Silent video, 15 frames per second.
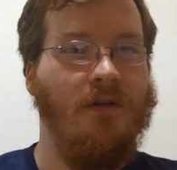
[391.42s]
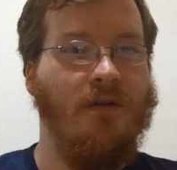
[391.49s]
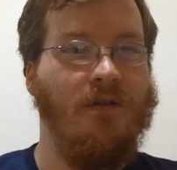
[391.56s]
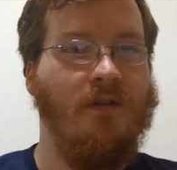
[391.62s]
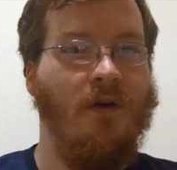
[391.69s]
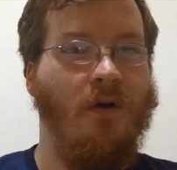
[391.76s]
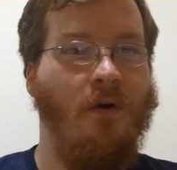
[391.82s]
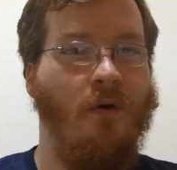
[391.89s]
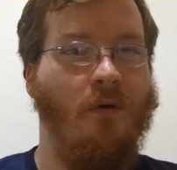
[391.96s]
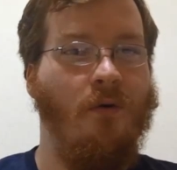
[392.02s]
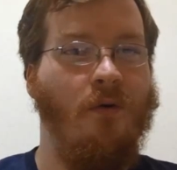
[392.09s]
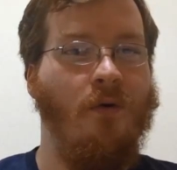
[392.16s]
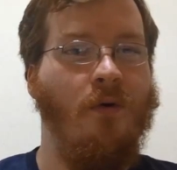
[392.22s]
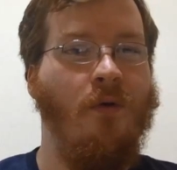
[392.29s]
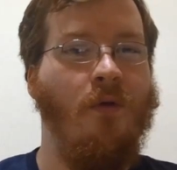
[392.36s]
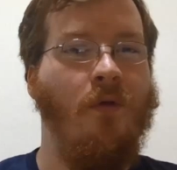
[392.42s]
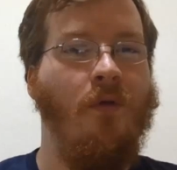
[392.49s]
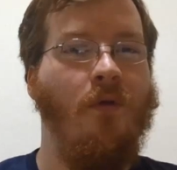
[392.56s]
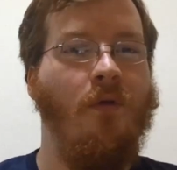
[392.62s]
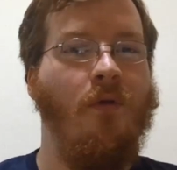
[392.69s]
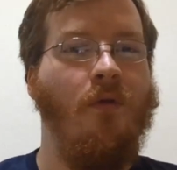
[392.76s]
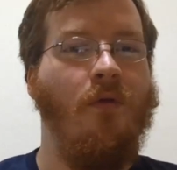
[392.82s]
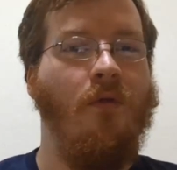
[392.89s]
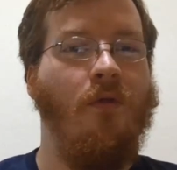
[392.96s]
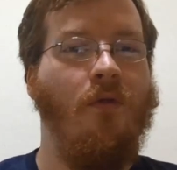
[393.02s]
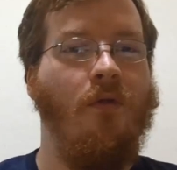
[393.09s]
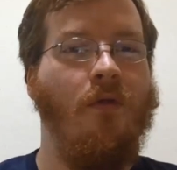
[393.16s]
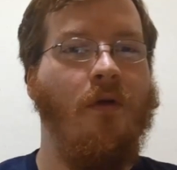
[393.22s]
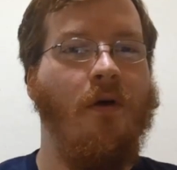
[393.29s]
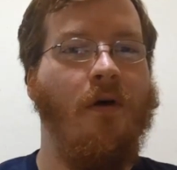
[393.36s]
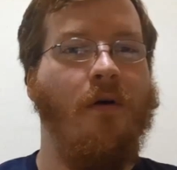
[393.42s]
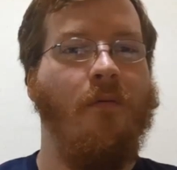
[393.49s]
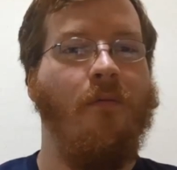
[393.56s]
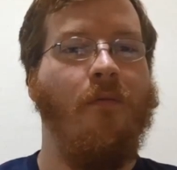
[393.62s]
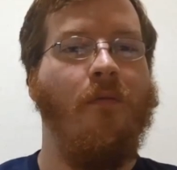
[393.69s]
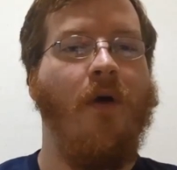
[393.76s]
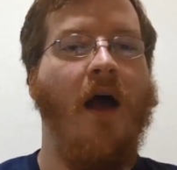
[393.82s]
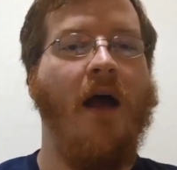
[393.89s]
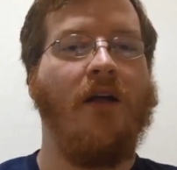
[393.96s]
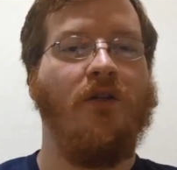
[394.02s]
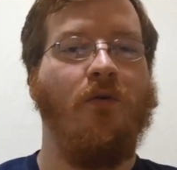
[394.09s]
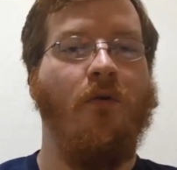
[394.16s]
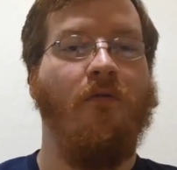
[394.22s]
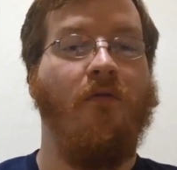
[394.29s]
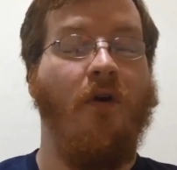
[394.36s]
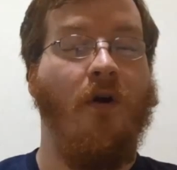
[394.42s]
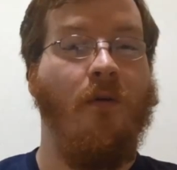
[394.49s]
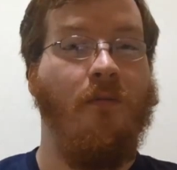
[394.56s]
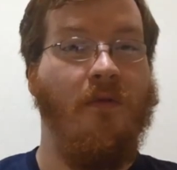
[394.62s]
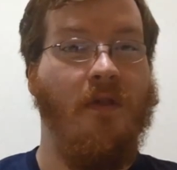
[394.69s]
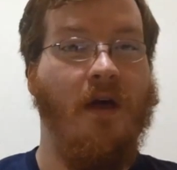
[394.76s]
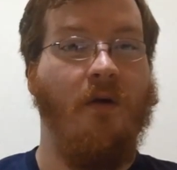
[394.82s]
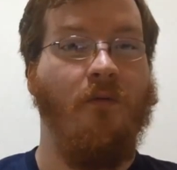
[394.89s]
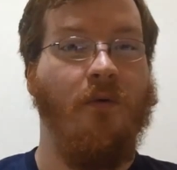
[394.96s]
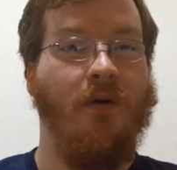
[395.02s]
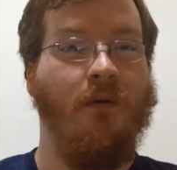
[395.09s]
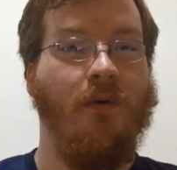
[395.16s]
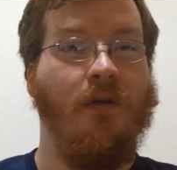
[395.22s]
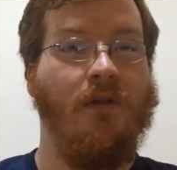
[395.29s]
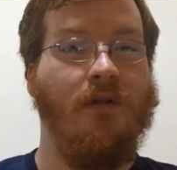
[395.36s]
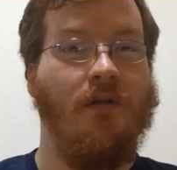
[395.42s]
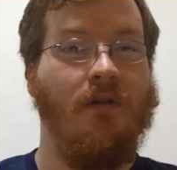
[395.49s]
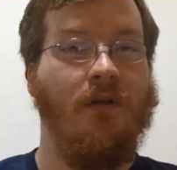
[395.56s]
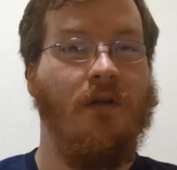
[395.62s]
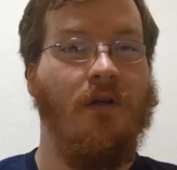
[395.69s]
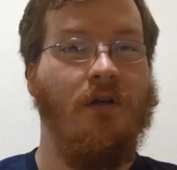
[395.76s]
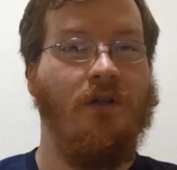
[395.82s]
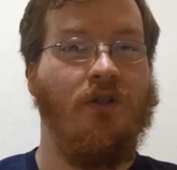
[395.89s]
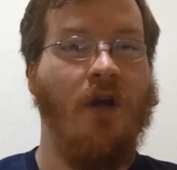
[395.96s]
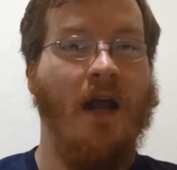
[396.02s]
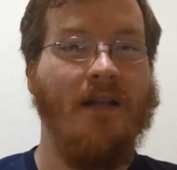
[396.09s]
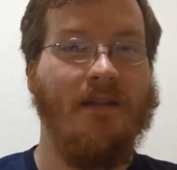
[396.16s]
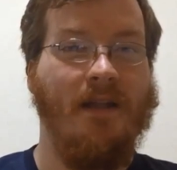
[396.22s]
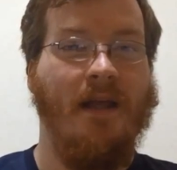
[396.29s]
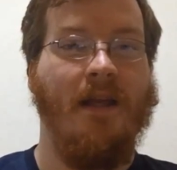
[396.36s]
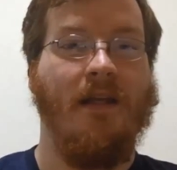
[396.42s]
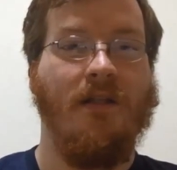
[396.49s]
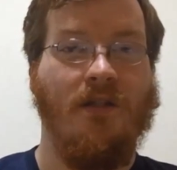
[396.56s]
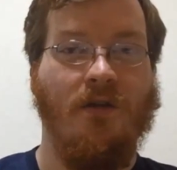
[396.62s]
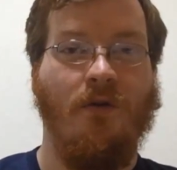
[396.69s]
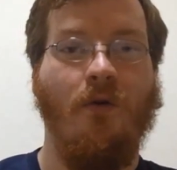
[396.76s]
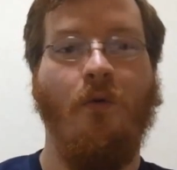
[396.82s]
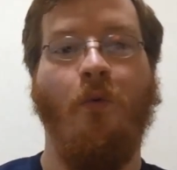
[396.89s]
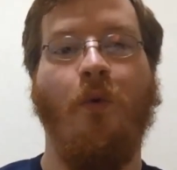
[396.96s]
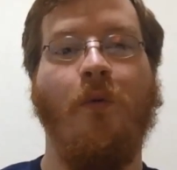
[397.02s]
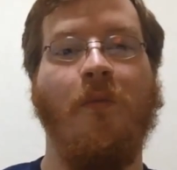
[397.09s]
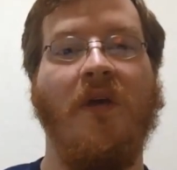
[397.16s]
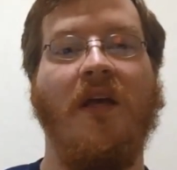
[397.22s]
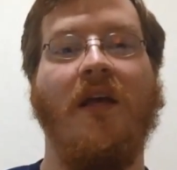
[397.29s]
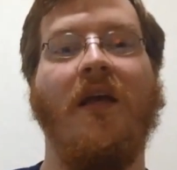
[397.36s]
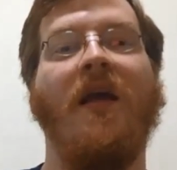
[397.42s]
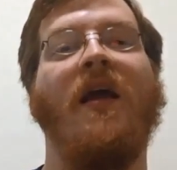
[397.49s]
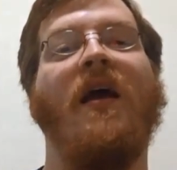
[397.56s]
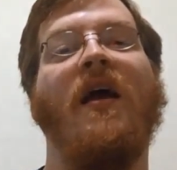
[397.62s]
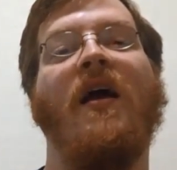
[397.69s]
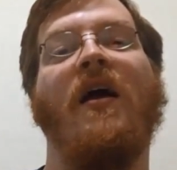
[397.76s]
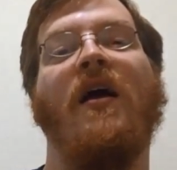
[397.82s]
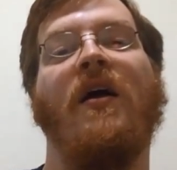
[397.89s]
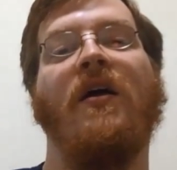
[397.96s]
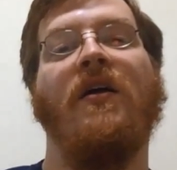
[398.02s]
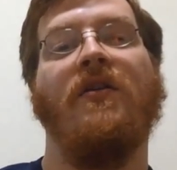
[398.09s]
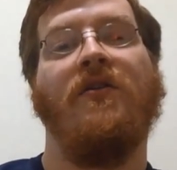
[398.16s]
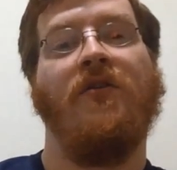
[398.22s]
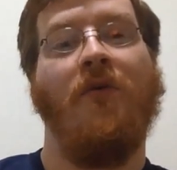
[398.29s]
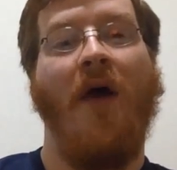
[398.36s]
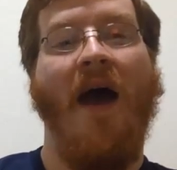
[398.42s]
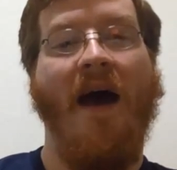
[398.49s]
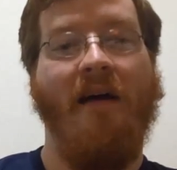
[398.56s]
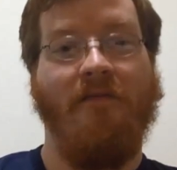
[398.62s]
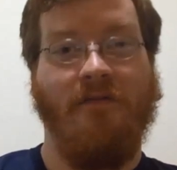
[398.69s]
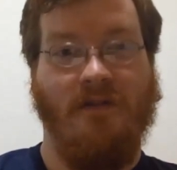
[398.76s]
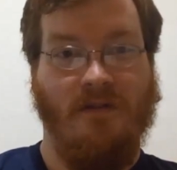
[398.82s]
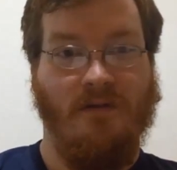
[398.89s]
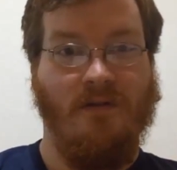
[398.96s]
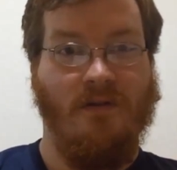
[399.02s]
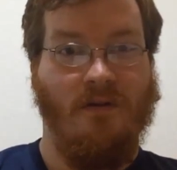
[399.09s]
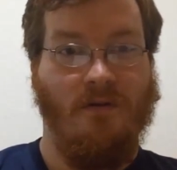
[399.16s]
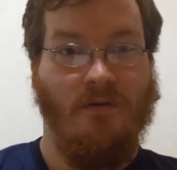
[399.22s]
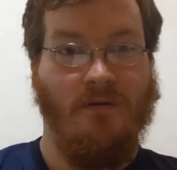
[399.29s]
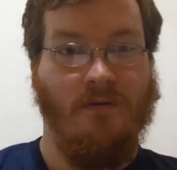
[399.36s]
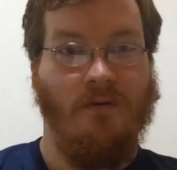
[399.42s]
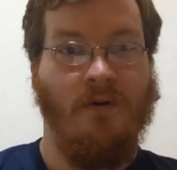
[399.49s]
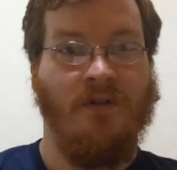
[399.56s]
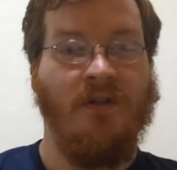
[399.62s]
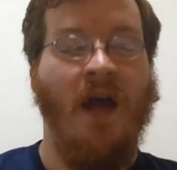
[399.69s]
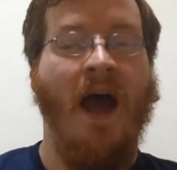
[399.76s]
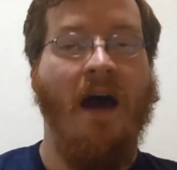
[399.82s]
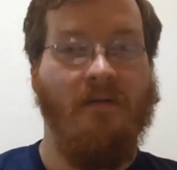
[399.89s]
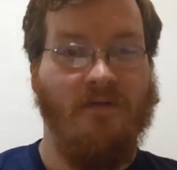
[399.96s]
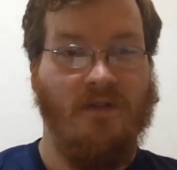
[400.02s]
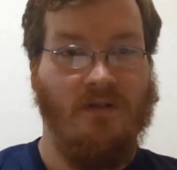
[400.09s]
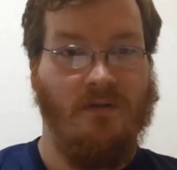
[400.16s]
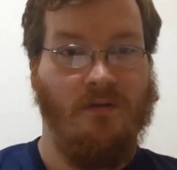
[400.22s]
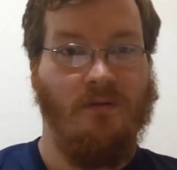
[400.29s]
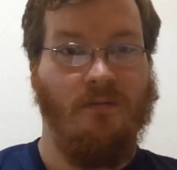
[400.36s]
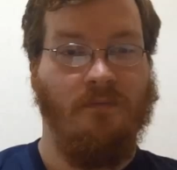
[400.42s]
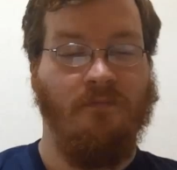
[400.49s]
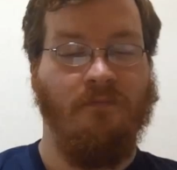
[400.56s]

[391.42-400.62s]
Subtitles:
So the actual verb that we would translate it to would be to have to do, or to have to.